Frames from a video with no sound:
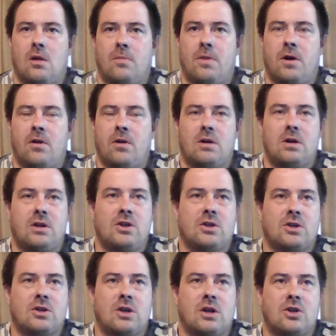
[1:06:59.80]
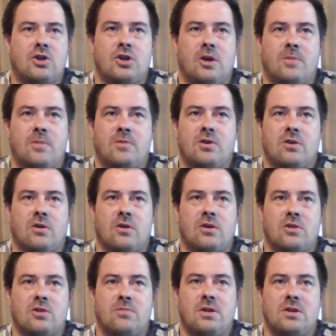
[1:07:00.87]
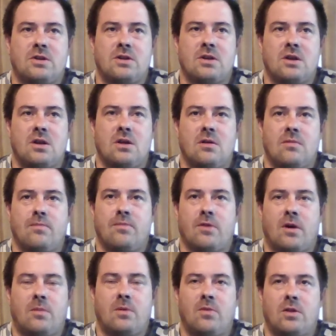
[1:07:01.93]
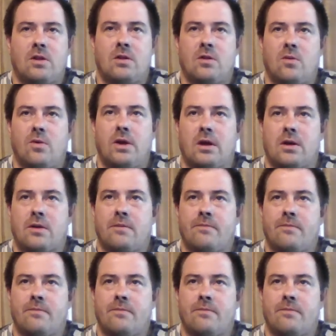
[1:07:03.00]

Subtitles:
apparently it just got shipped, so I should be seeing it probably within the week.